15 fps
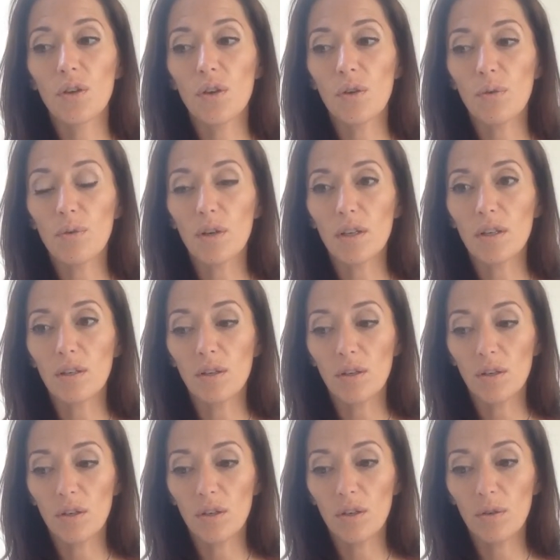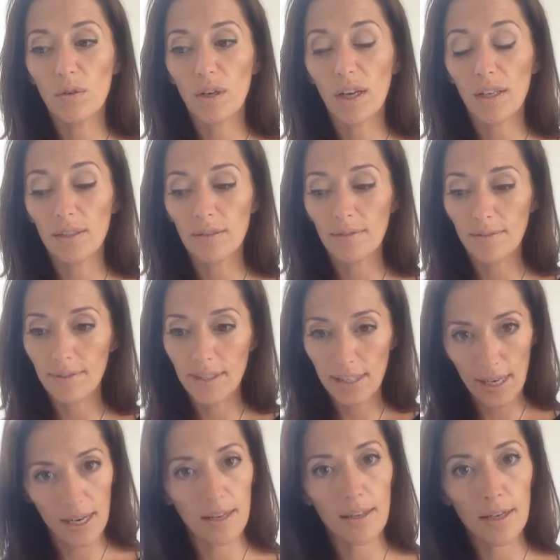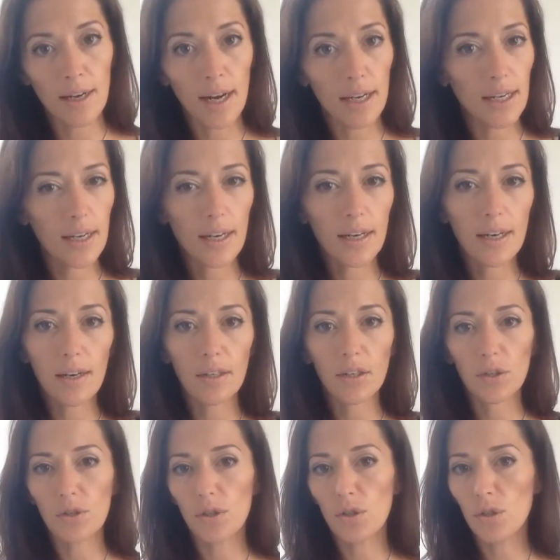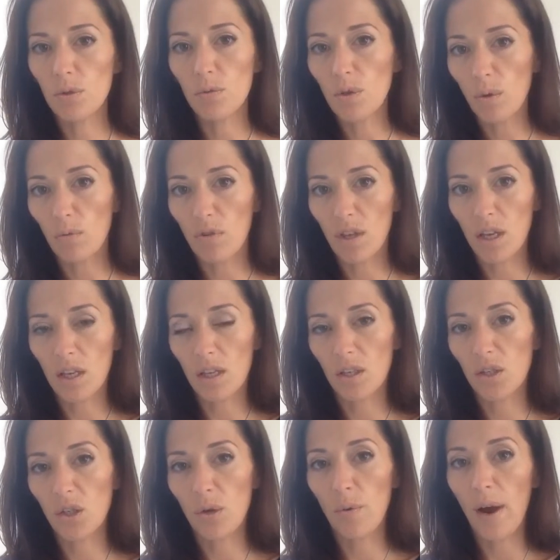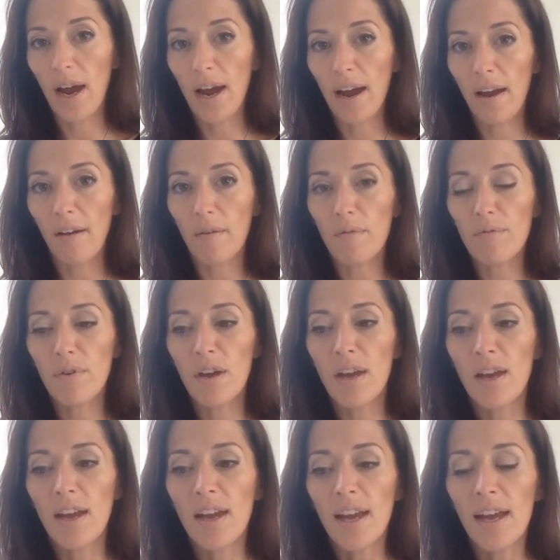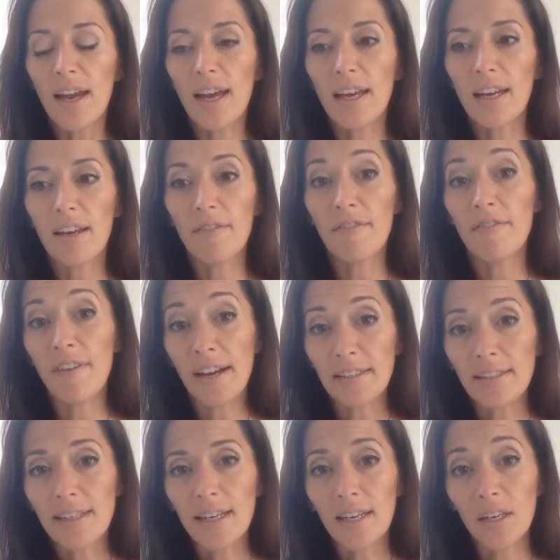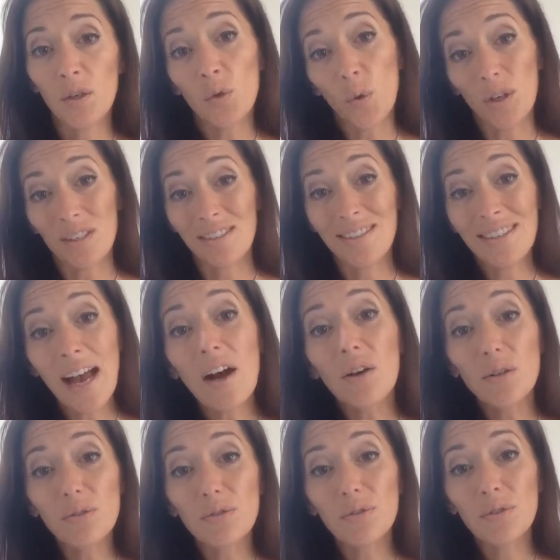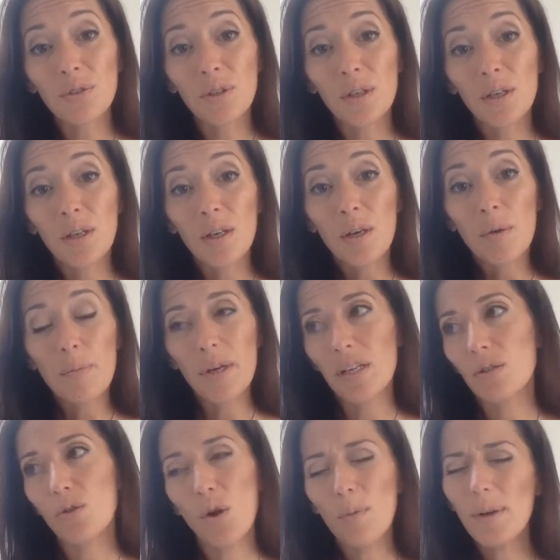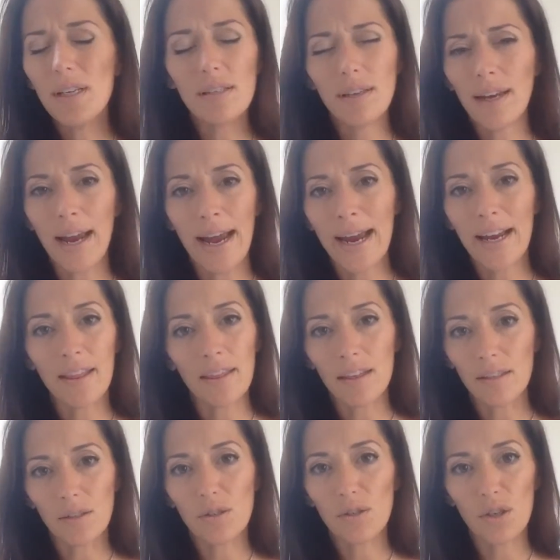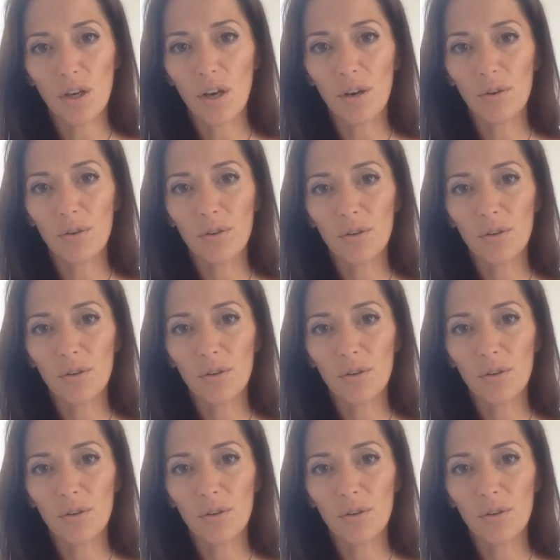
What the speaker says: You can take the $99 that you don't think that you have and invest it in yourself, because nobody's going to hand this to you.